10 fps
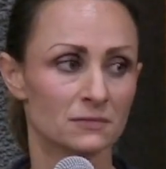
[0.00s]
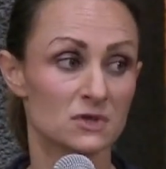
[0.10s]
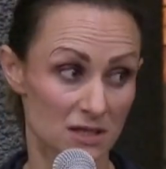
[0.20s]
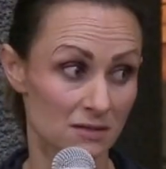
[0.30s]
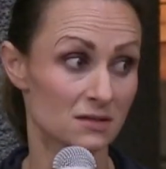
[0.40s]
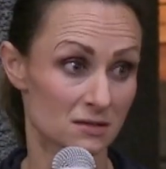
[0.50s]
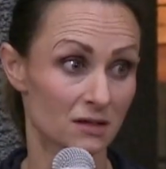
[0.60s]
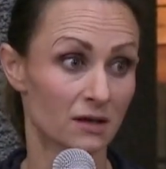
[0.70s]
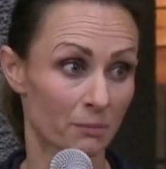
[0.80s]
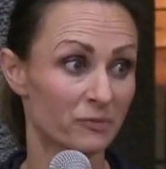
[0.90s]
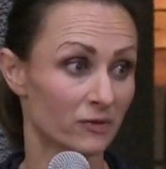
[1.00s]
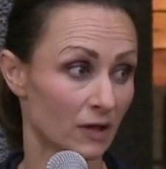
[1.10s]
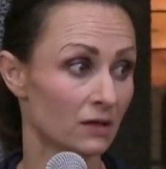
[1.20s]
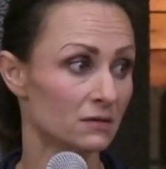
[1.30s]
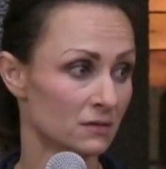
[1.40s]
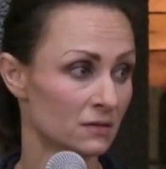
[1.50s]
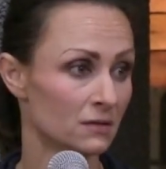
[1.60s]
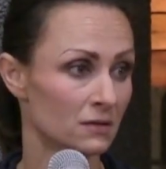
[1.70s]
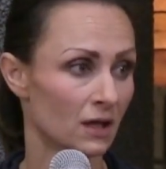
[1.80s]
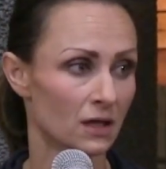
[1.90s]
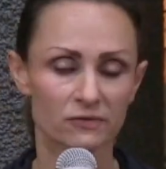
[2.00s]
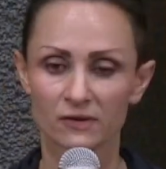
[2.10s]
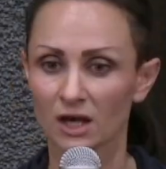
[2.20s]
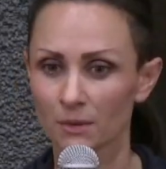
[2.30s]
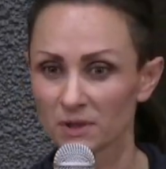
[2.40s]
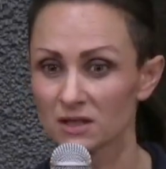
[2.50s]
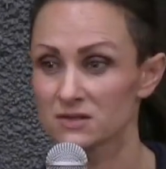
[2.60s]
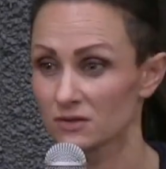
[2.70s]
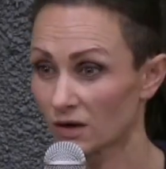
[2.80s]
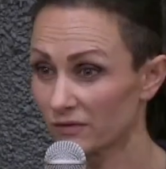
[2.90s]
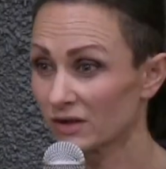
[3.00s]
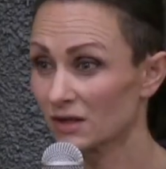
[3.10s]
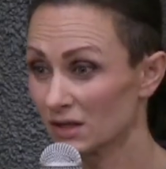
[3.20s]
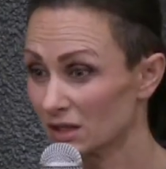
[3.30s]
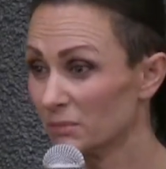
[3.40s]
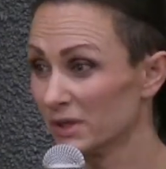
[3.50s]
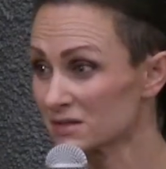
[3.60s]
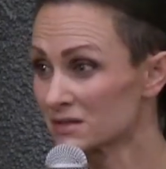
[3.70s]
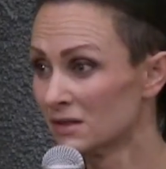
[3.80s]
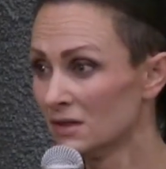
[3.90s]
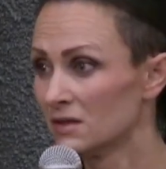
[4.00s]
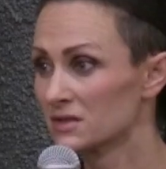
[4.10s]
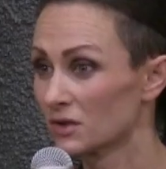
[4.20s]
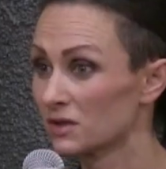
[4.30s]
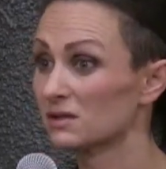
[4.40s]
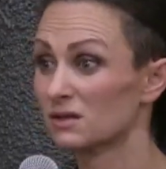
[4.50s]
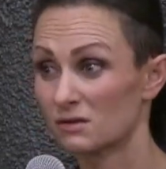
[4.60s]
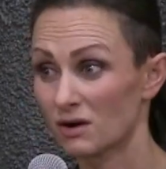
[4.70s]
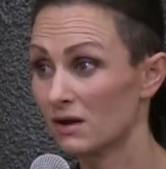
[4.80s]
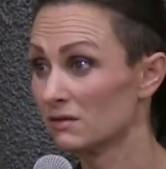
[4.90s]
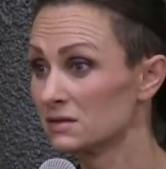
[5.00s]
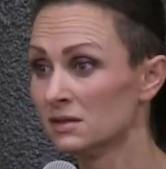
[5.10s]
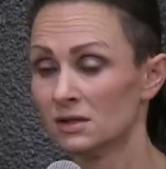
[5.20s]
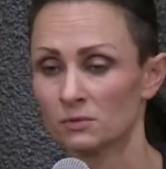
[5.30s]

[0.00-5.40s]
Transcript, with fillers: Jesus is the gap filler. And if a gap needs to hover a little bit so that the ground,